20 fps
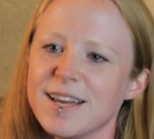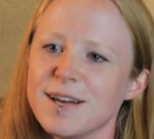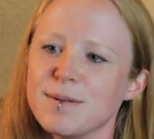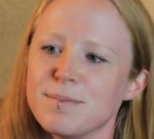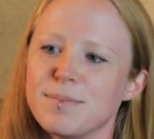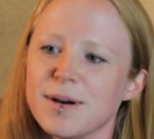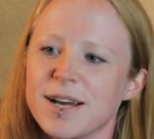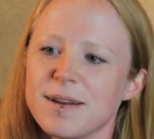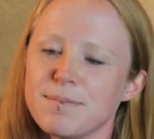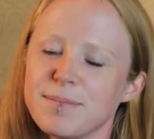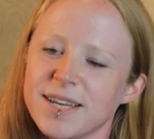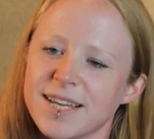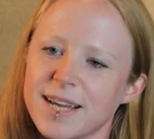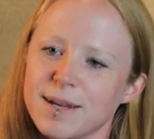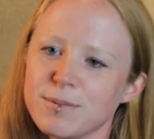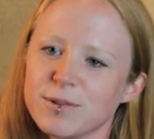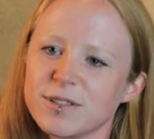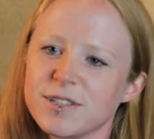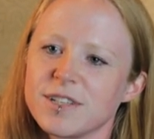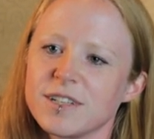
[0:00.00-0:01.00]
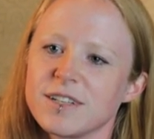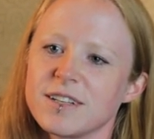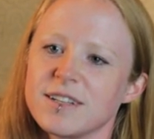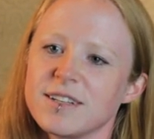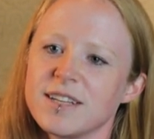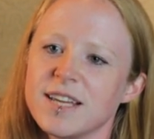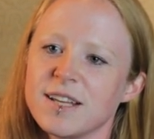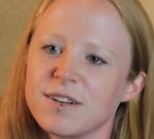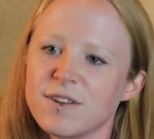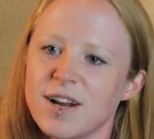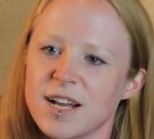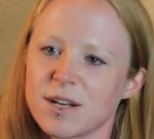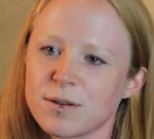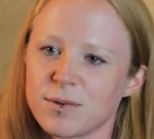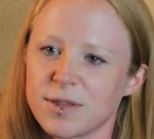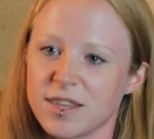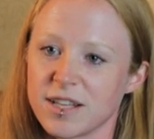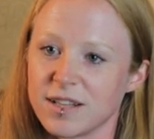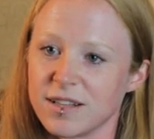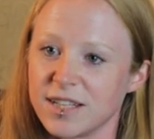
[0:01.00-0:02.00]
but being able to interact
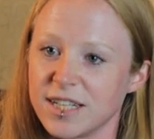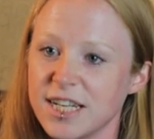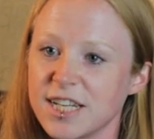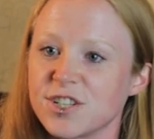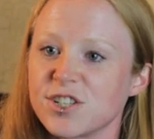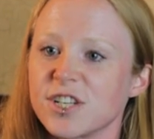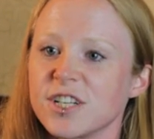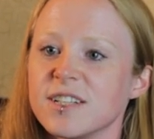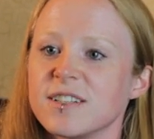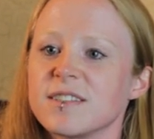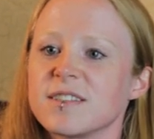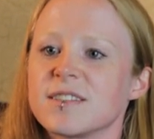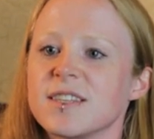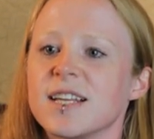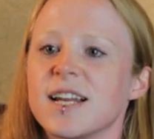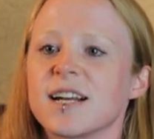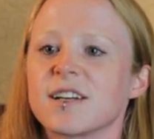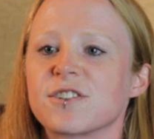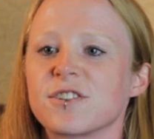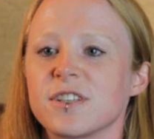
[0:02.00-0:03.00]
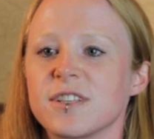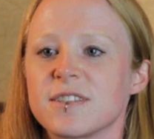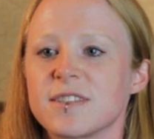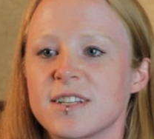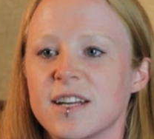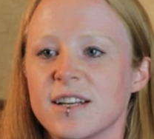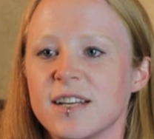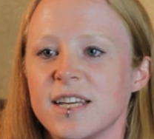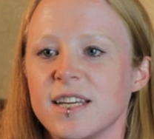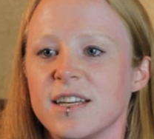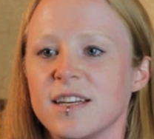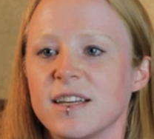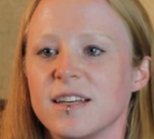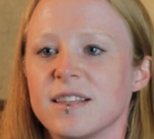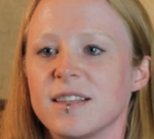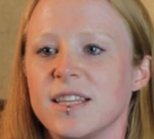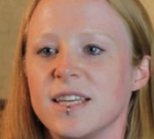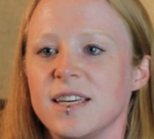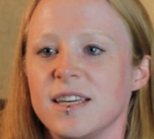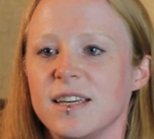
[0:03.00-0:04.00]
with the clinicians that actually study
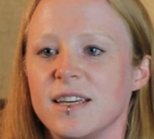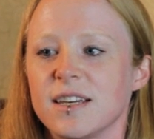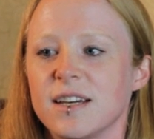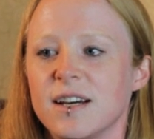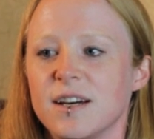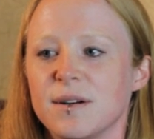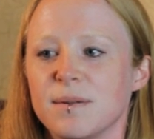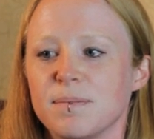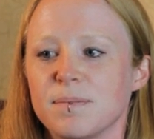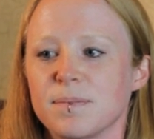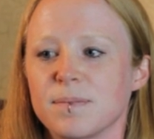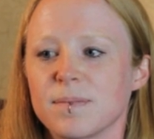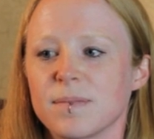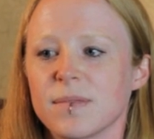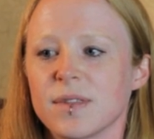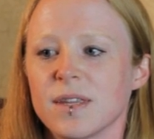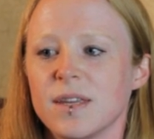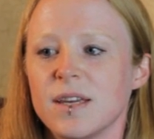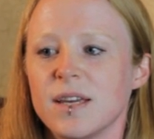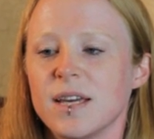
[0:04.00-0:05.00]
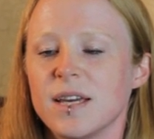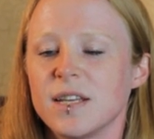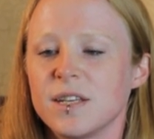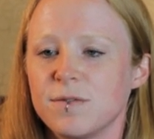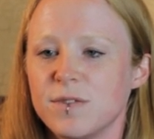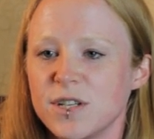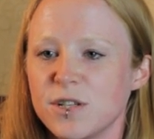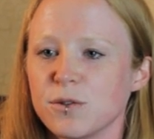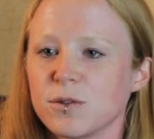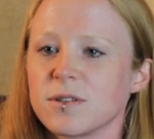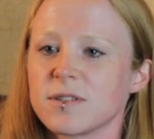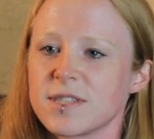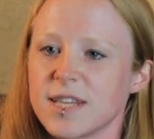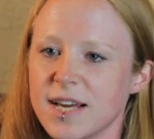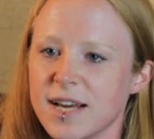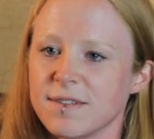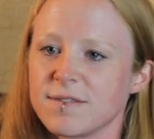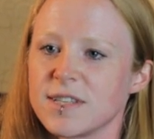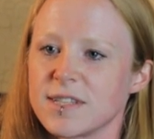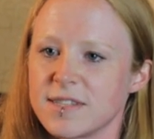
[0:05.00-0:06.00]
the um, individuals that
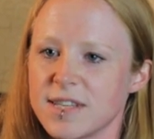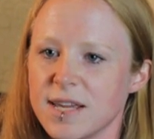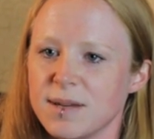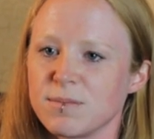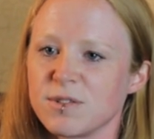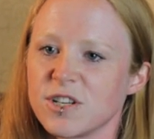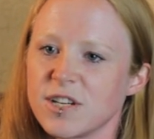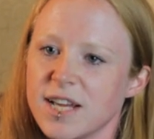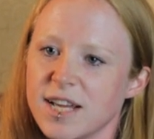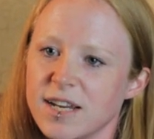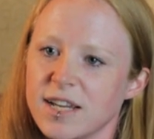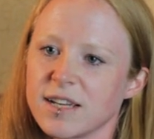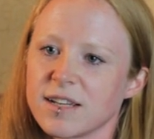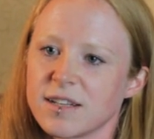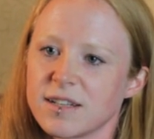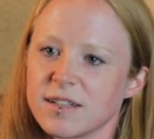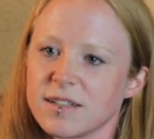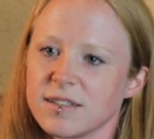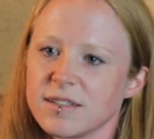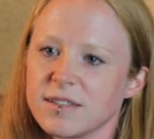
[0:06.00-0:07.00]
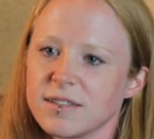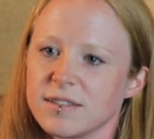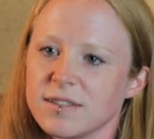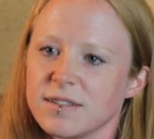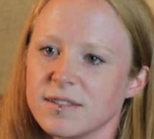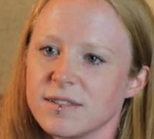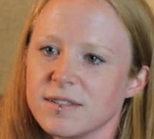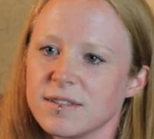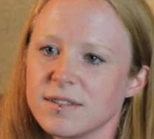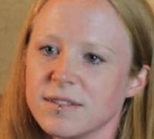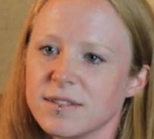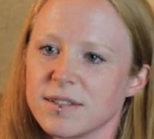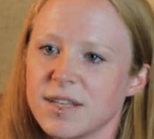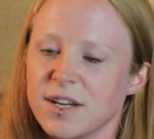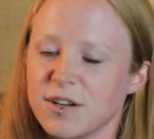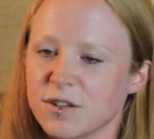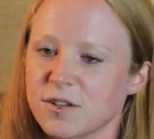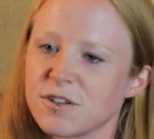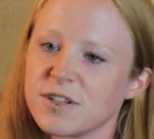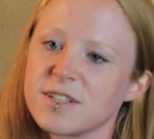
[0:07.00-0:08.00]
have the same genetic
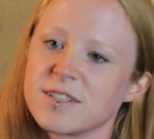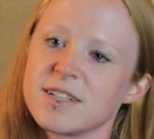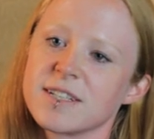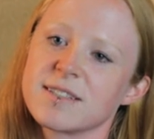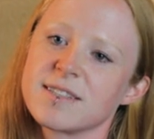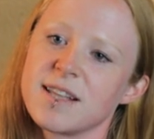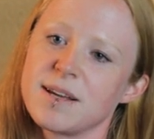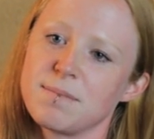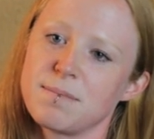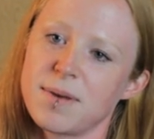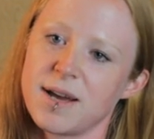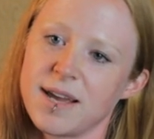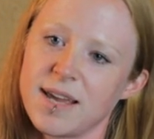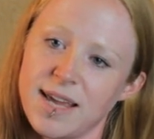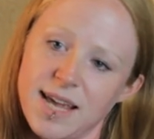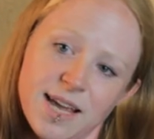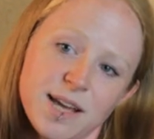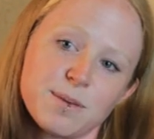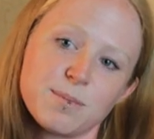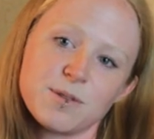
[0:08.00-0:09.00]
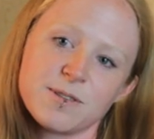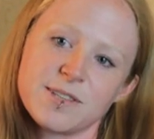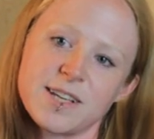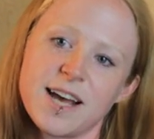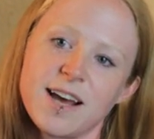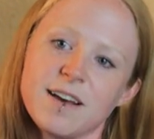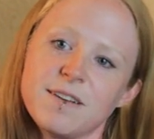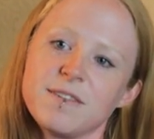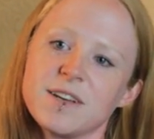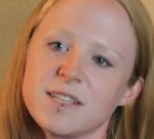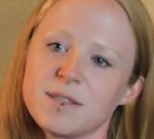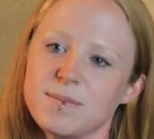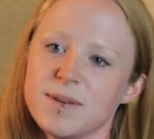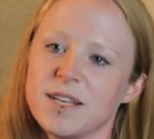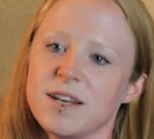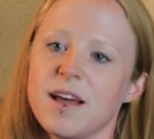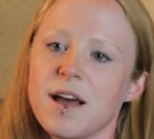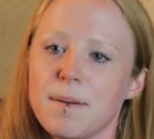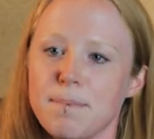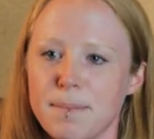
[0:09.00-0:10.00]
characteristics that my animals have has
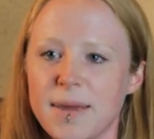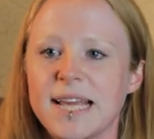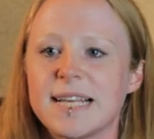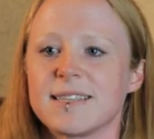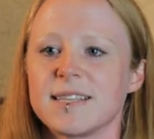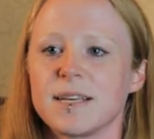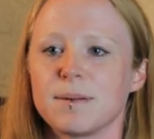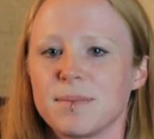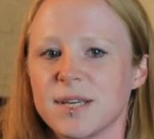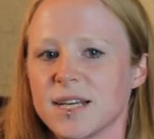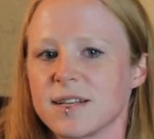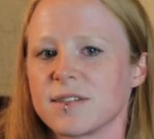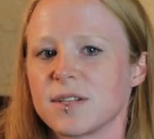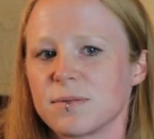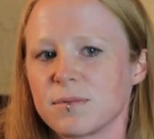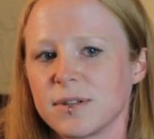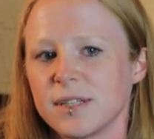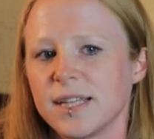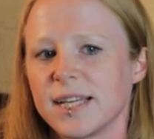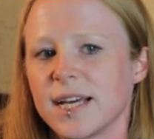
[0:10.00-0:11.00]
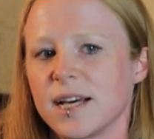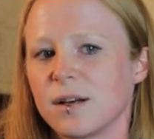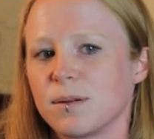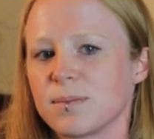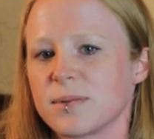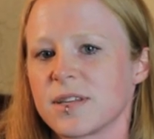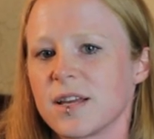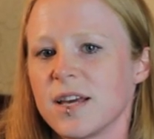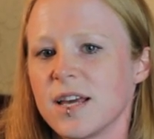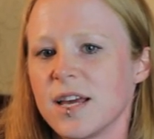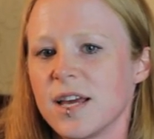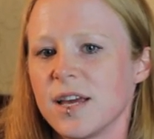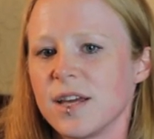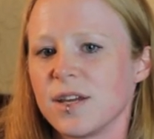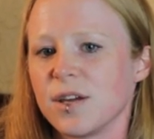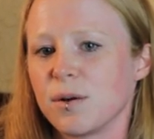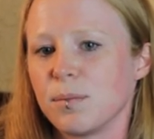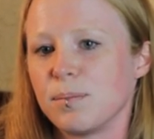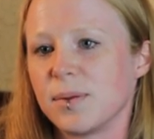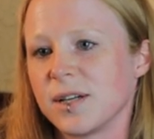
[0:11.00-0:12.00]
been amazing because it really helps,
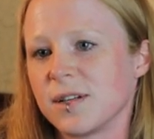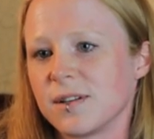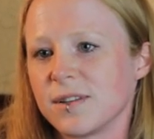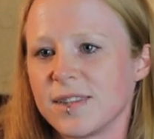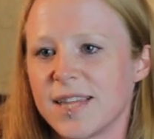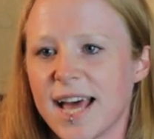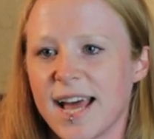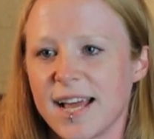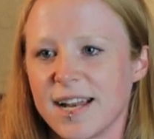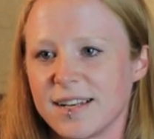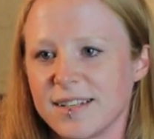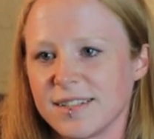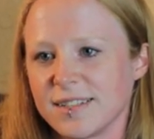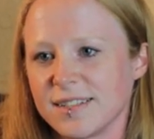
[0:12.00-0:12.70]
you know, build that,